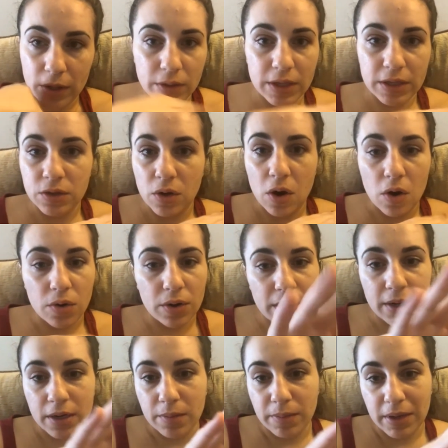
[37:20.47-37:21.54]
these are already
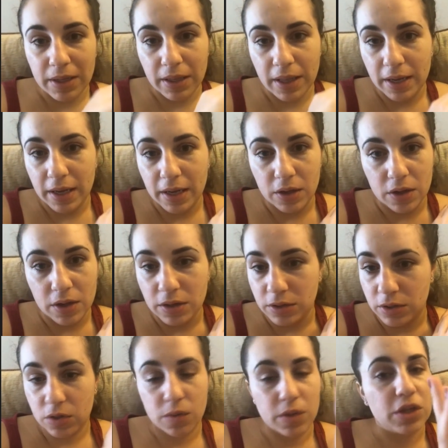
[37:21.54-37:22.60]
going to be like in a
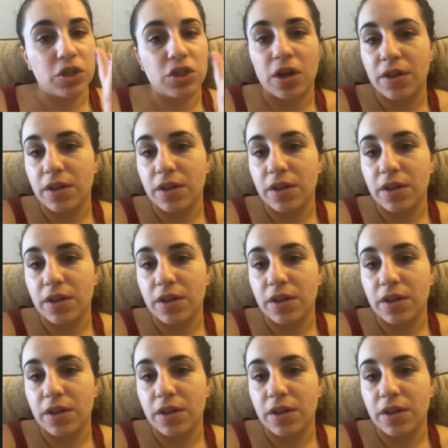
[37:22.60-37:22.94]
screenshot